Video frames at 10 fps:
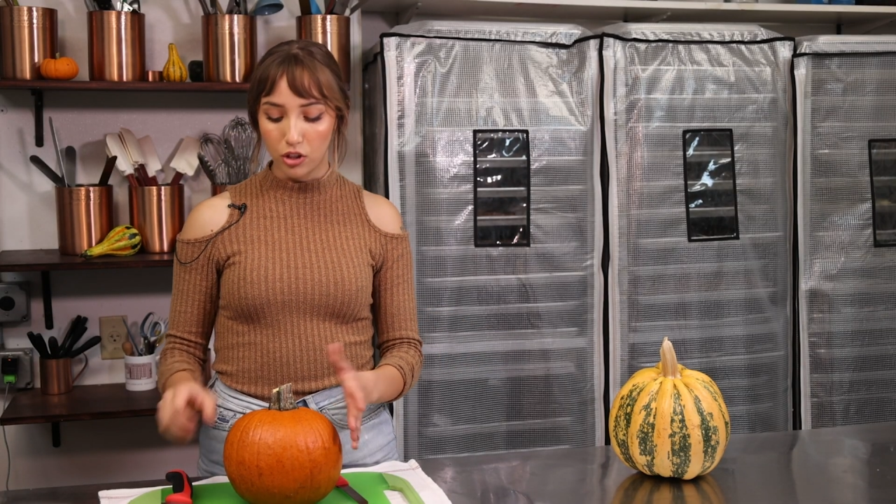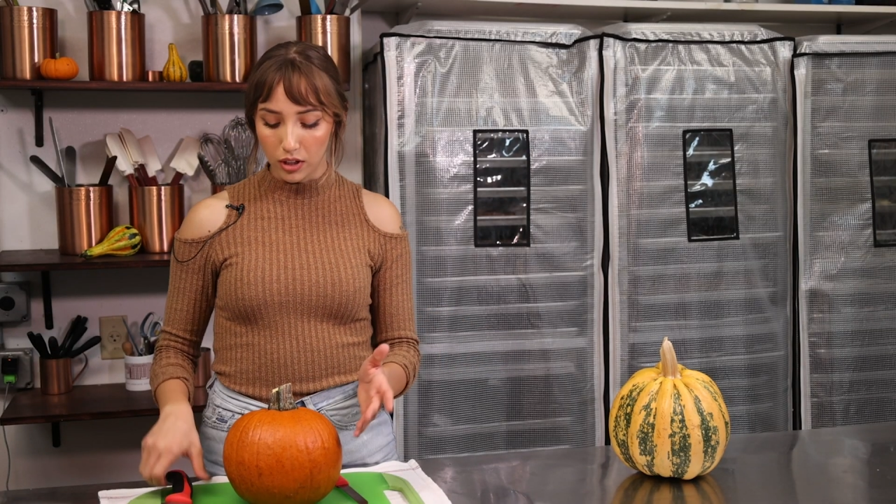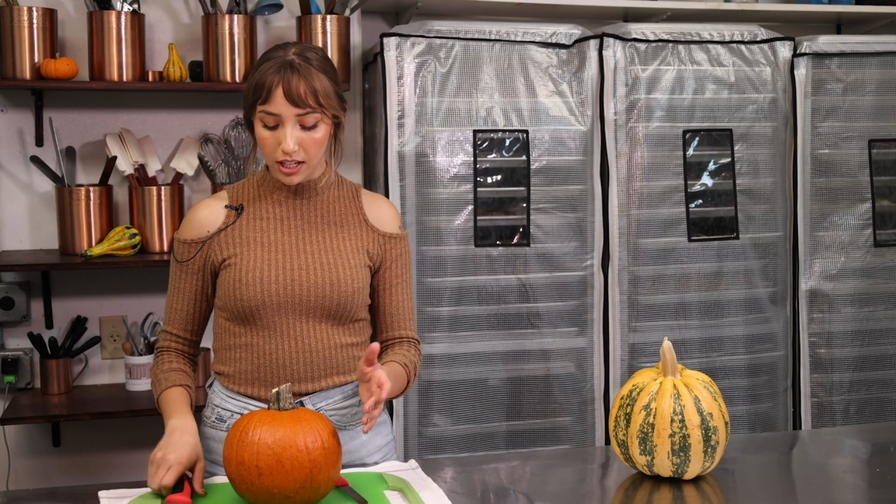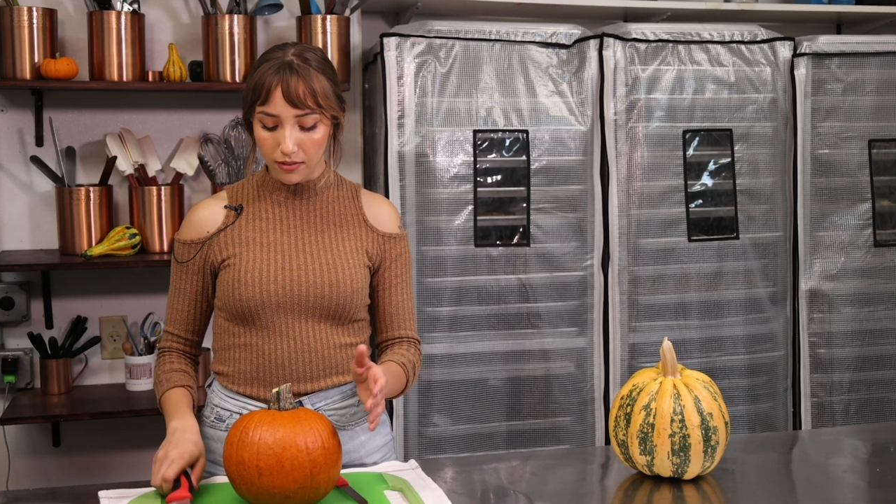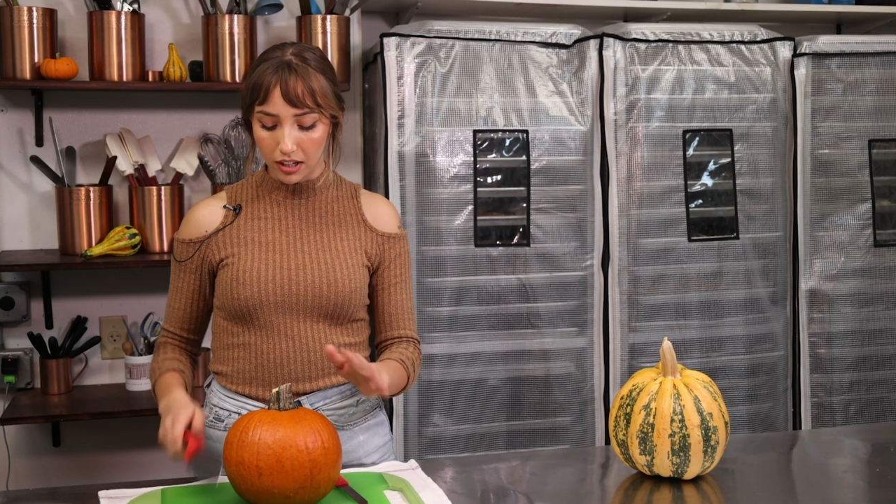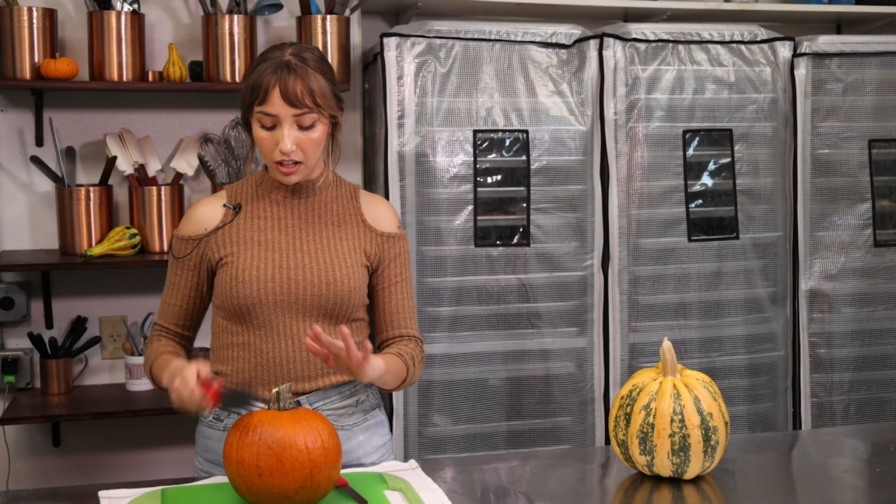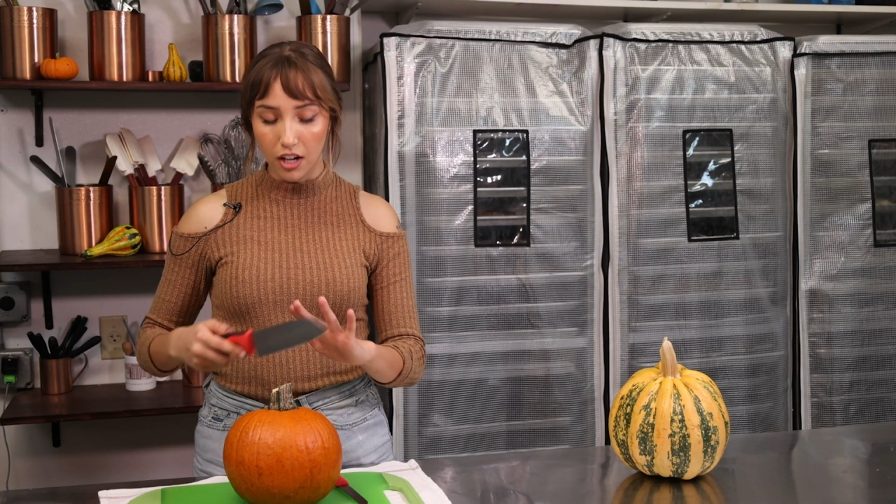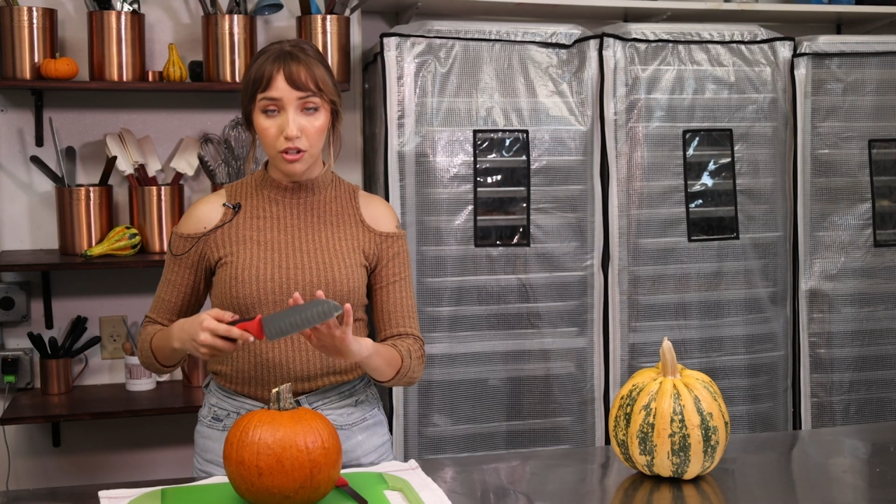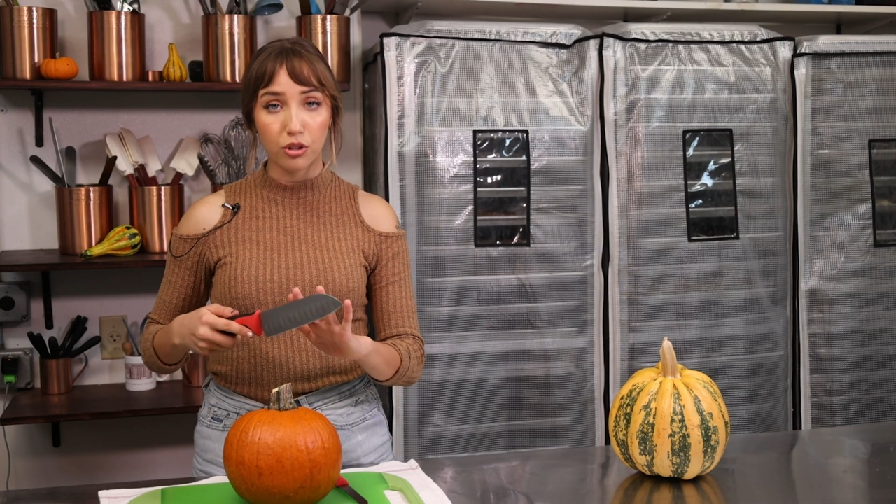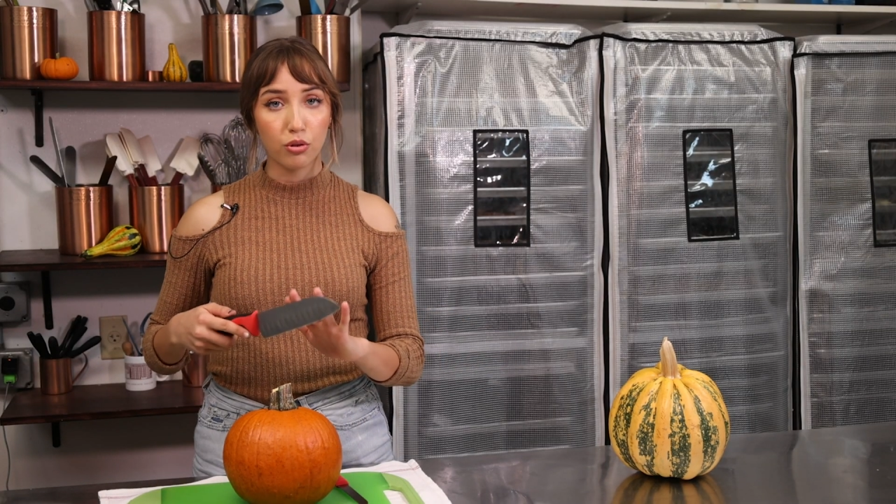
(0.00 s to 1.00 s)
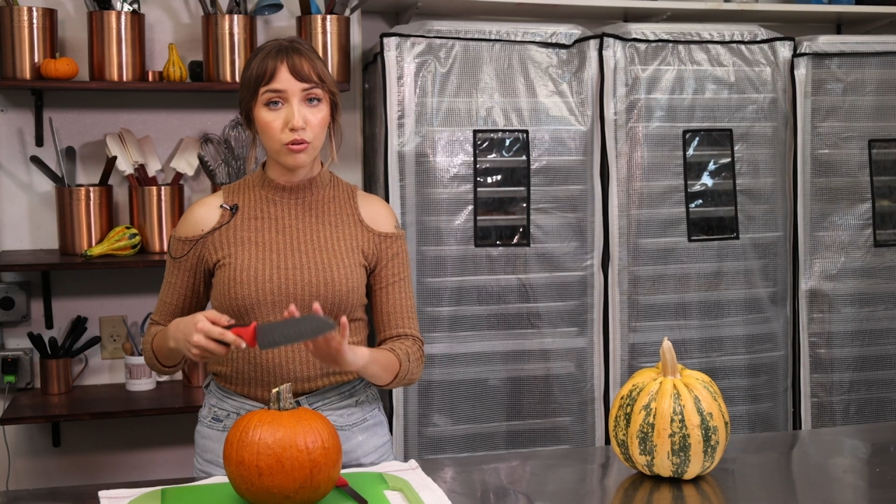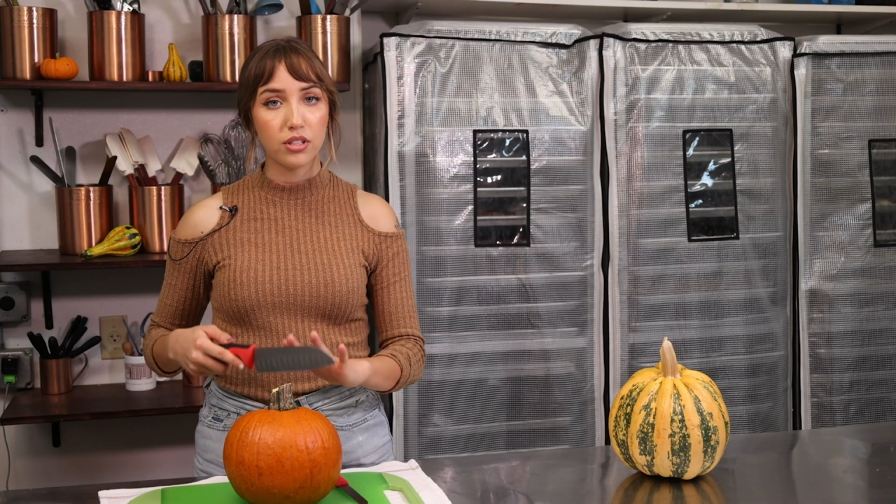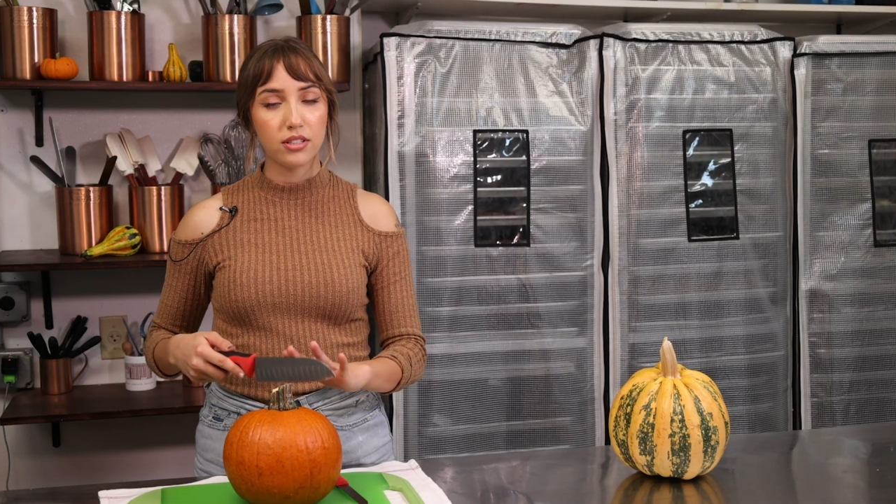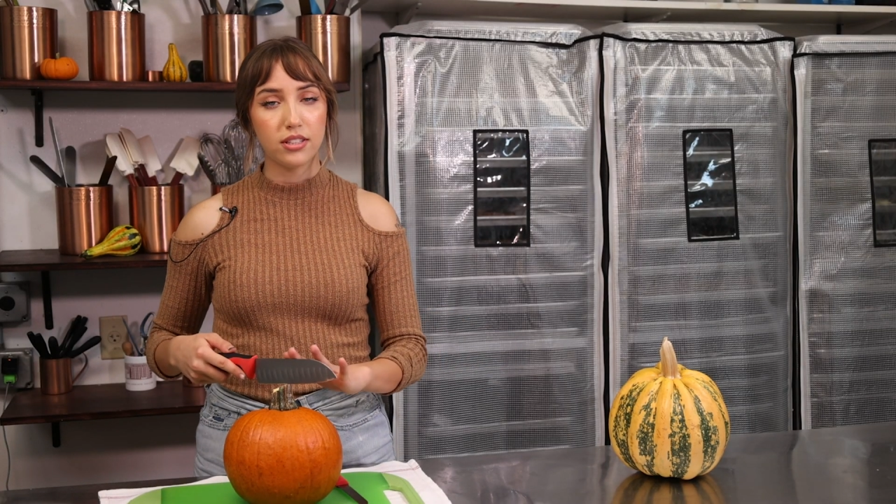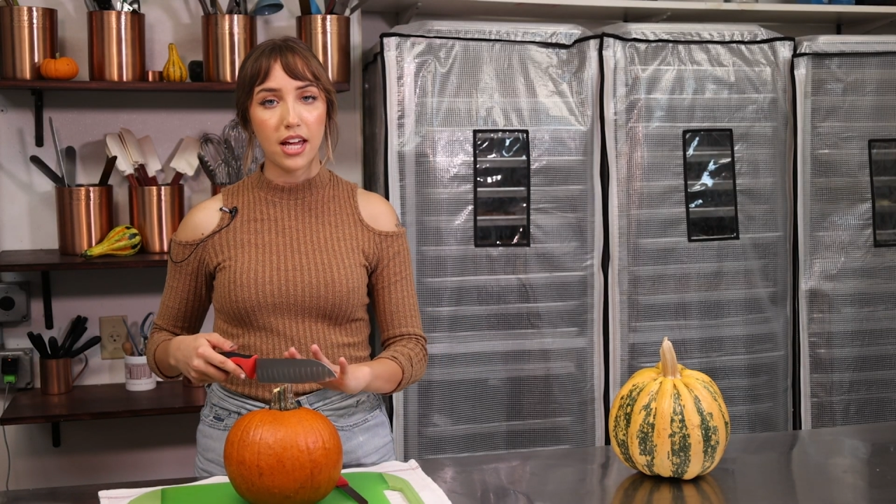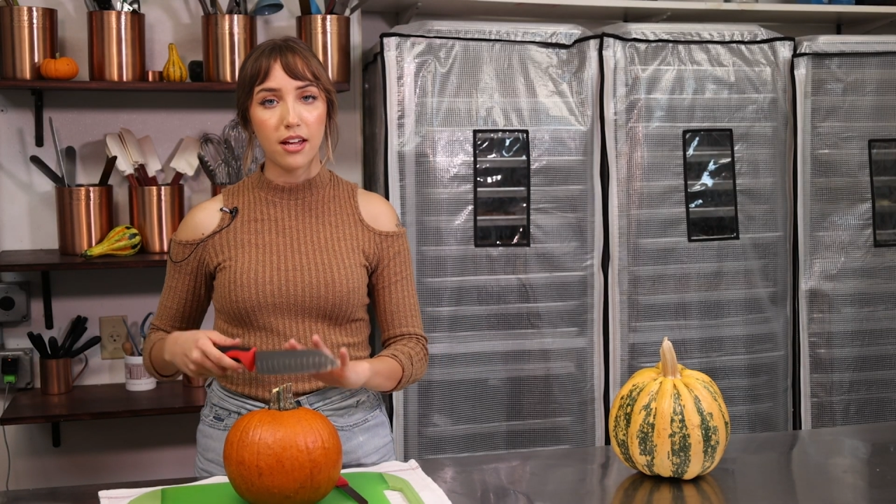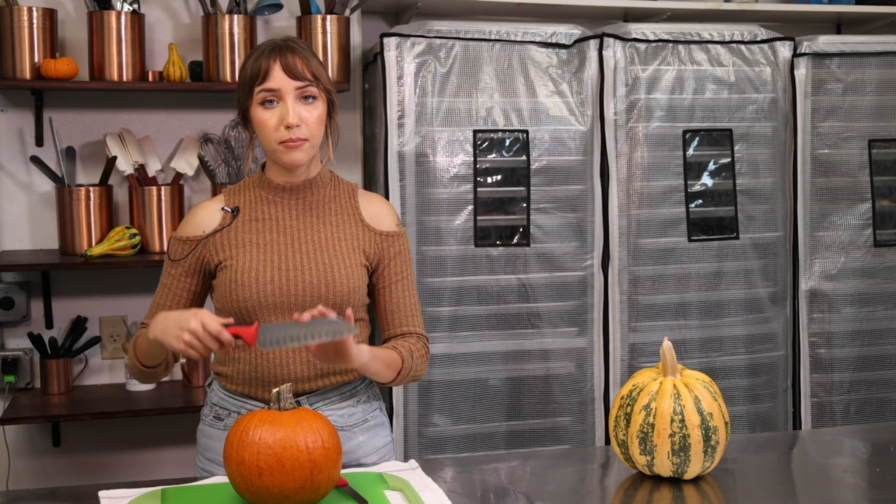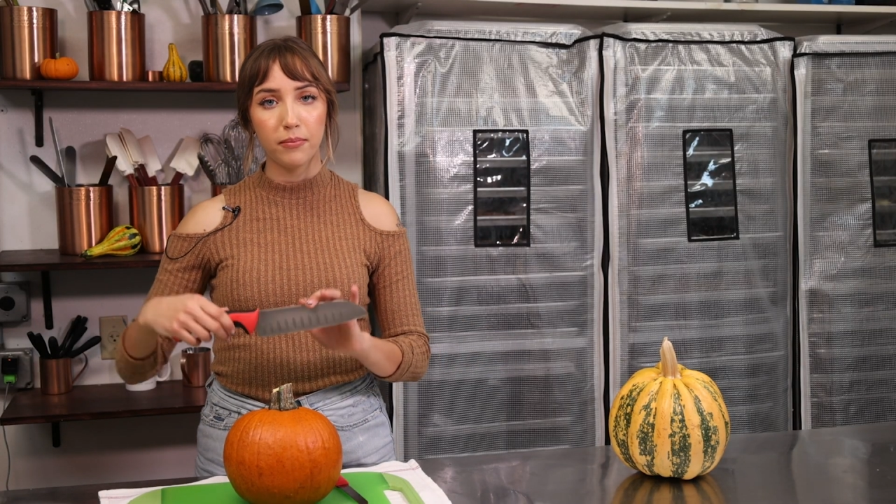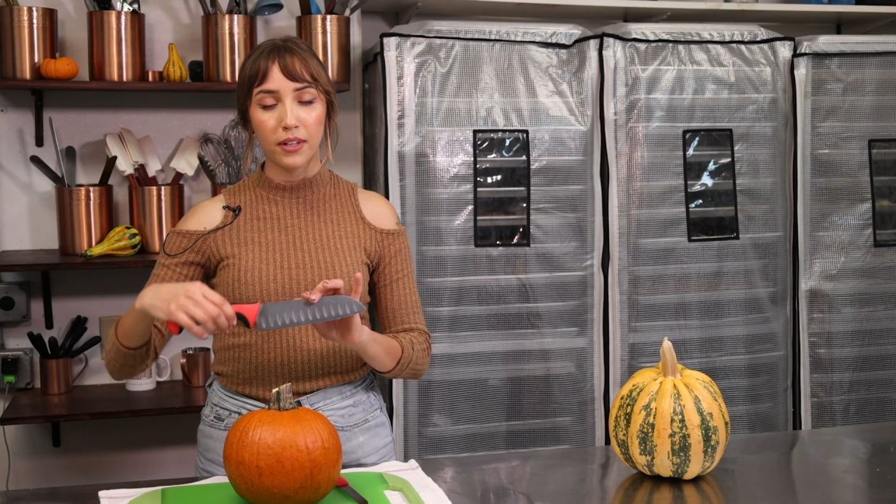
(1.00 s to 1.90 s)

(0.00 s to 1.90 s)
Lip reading: You can even cut through the stem